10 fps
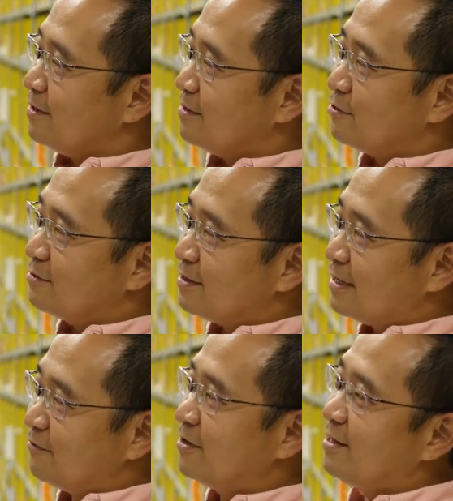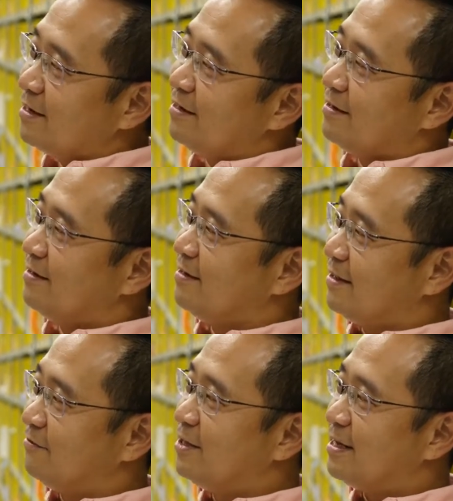you know, given
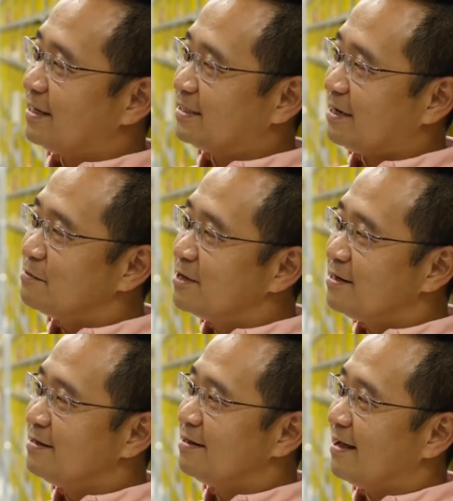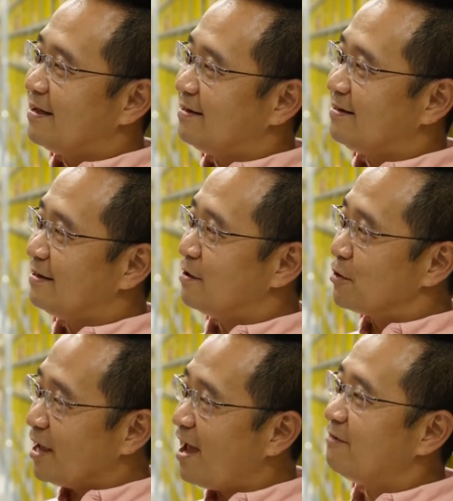the excitement that
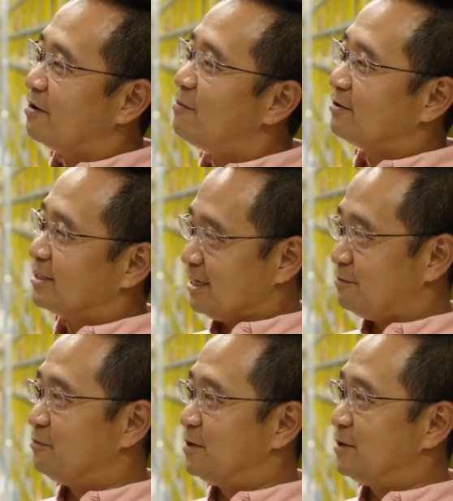we have about the Singapore